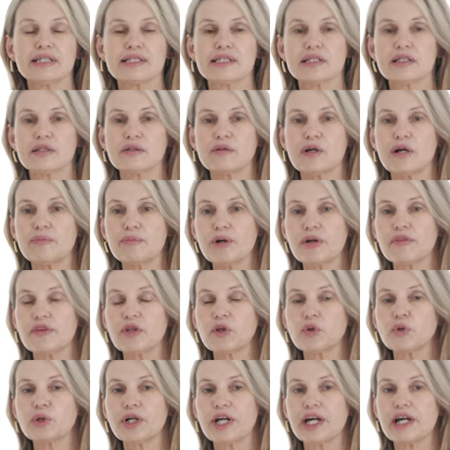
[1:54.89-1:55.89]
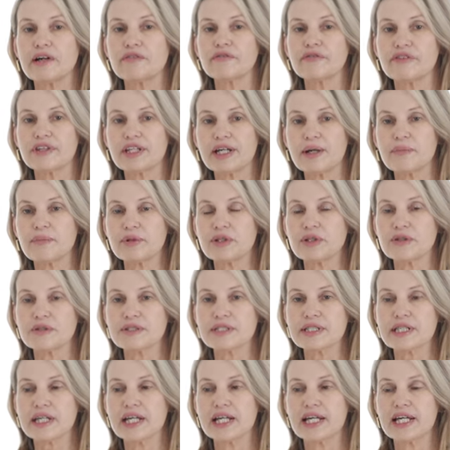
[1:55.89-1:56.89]
So I'm on the lookout for that
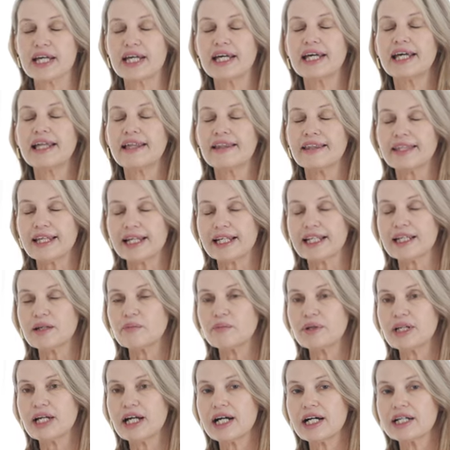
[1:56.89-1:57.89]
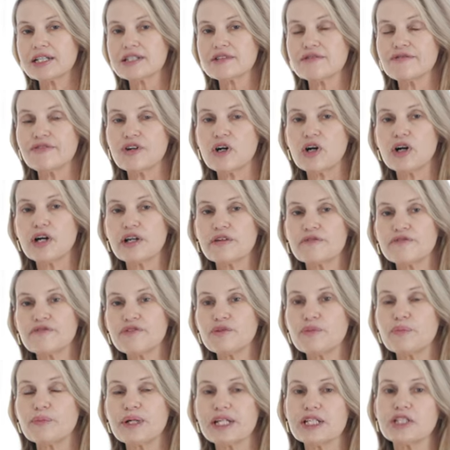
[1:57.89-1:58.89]
because that can be hard to find
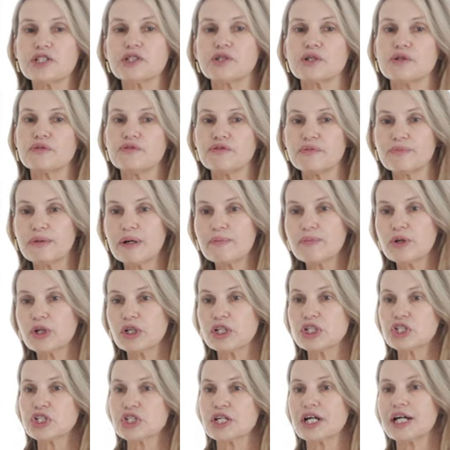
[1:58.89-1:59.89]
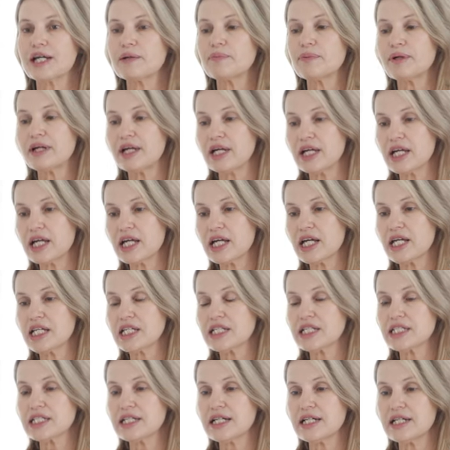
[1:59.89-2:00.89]
for me too, for my body shape,
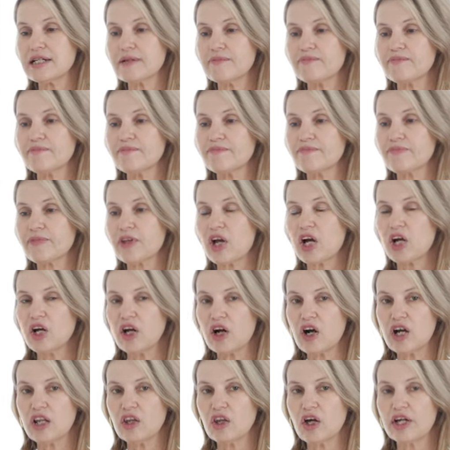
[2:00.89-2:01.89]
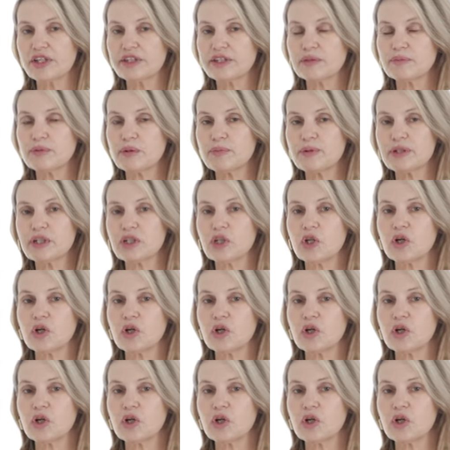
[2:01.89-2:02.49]
and um, I, I, like them a bit